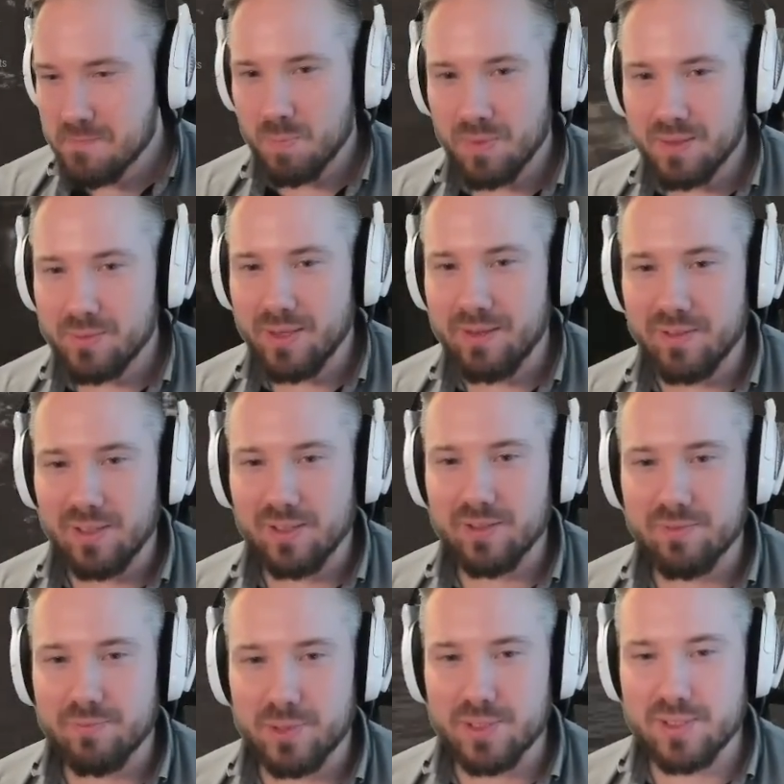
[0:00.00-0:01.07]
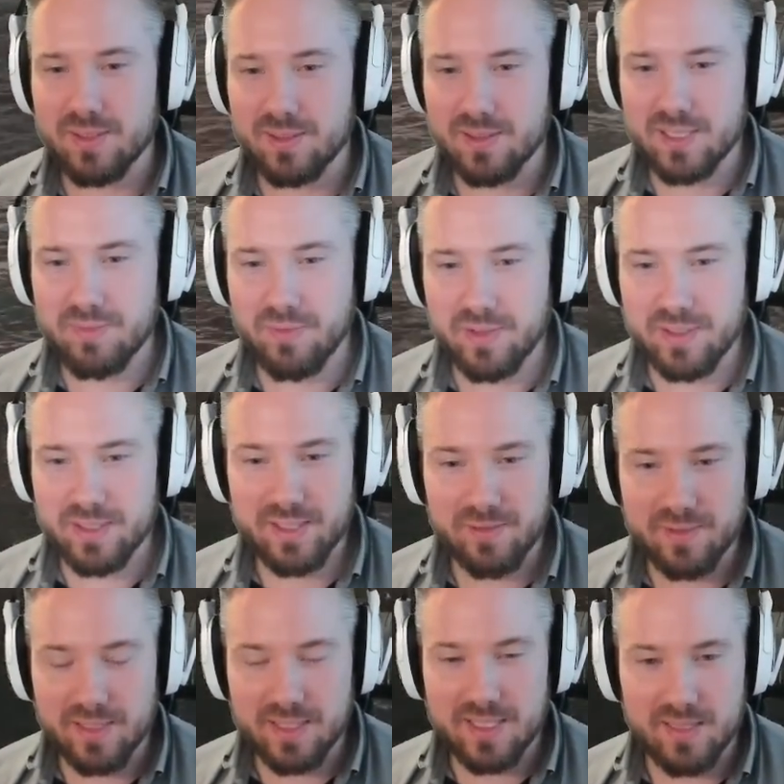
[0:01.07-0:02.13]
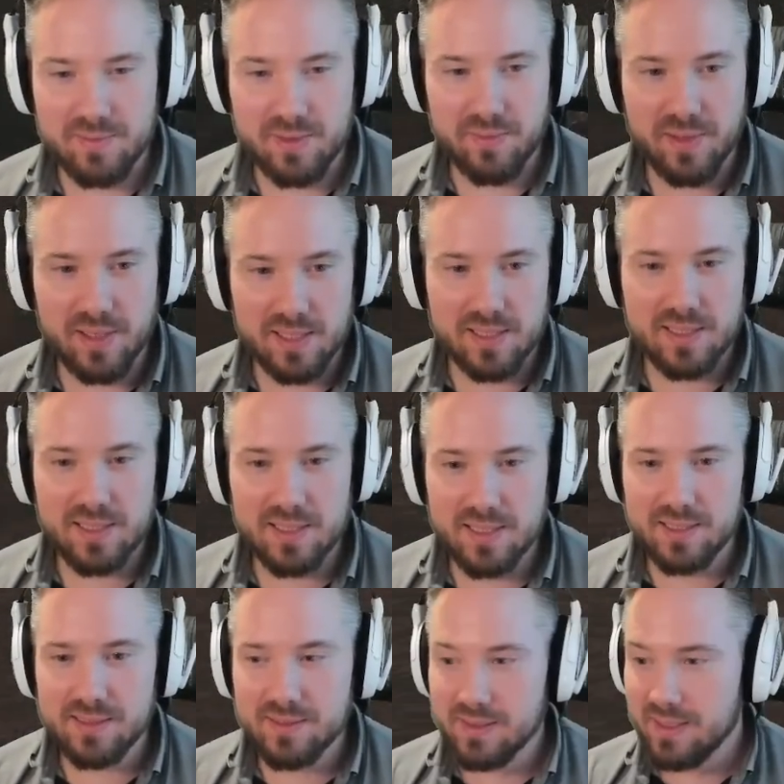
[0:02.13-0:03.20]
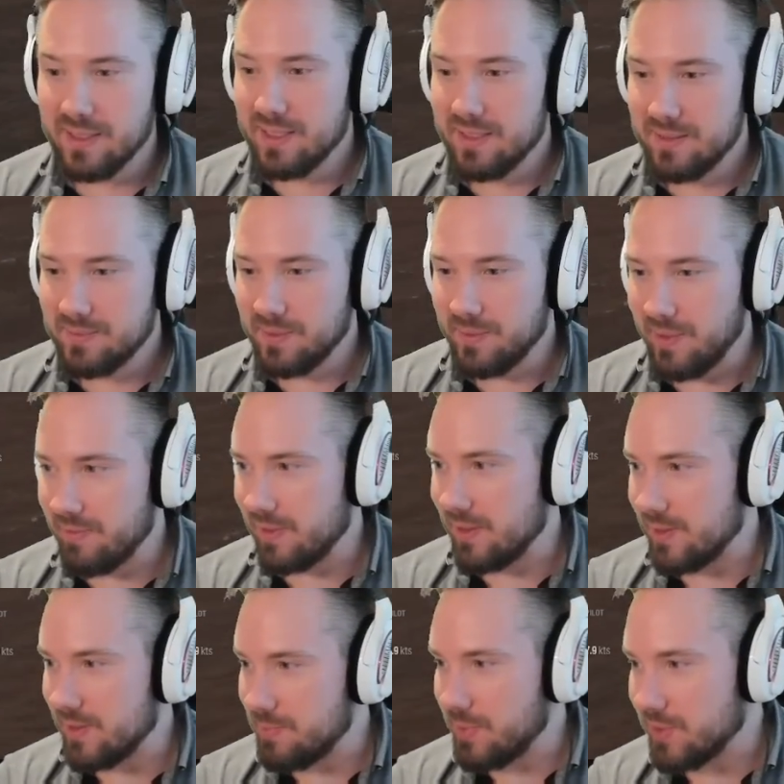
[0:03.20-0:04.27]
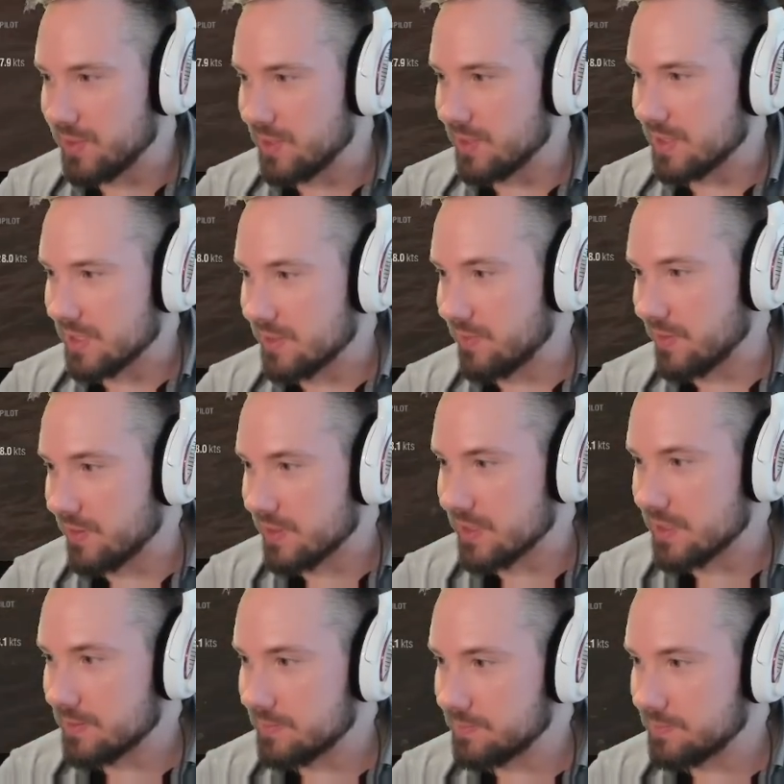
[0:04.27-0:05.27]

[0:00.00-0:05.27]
We have a lot of personal experience of the subs, man. We have a lot of personal experience.